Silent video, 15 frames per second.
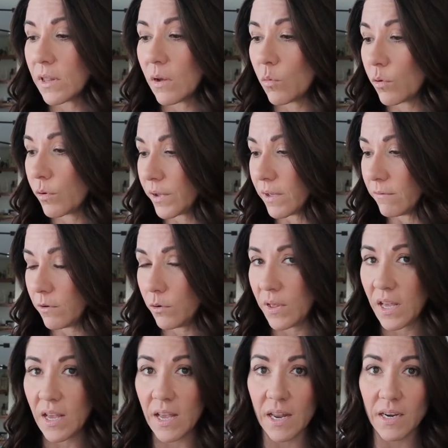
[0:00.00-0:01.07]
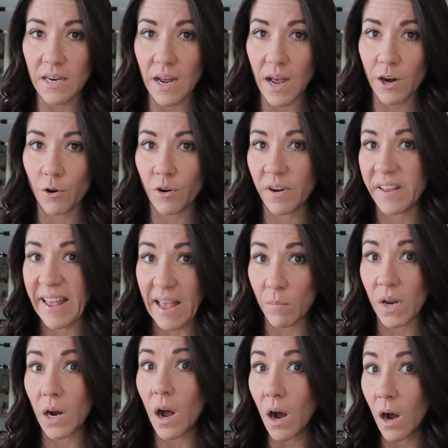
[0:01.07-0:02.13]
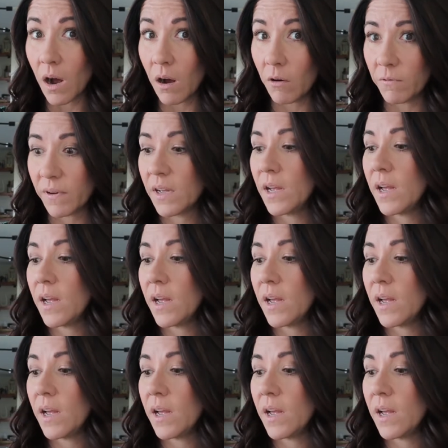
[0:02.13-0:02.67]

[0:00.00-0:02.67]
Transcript: they won't give you the entire gamut of